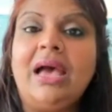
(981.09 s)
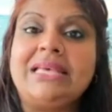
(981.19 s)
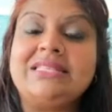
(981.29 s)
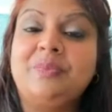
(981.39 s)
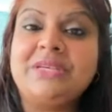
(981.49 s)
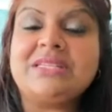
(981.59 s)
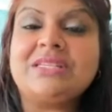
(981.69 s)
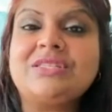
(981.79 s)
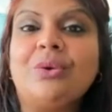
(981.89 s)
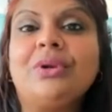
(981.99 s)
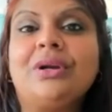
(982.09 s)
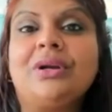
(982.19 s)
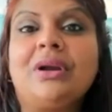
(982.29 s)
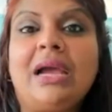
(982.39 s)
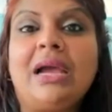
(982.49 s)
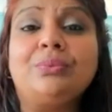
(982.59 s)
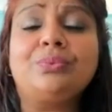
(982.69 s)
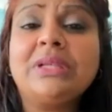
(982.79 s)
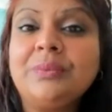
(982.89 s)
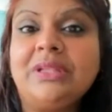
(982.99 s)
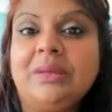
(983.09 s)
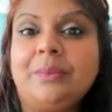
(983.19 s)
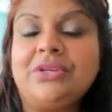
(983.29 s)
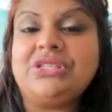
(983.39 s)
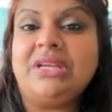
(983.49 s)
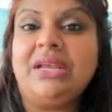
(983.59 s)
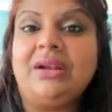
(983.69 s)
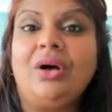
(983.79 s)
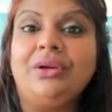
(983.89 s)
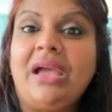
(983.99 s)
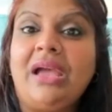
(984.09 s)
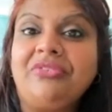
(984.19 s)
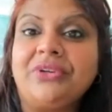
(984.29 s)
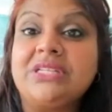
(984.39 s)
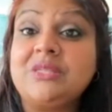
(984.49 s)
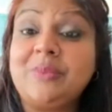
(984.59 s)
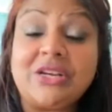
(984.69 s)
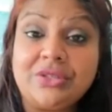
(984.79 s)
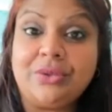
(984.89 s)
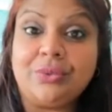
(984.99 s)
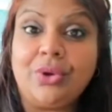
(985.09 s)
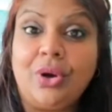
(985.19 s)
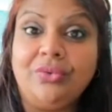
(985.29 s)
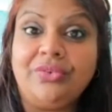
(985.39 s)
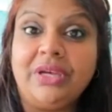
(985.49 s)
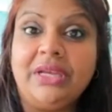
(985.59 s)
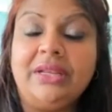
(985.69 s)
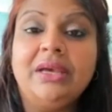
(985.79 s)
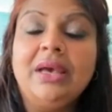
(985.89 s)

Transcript: As a business owner, I really, really appreciate all your efforts, especially through COVID,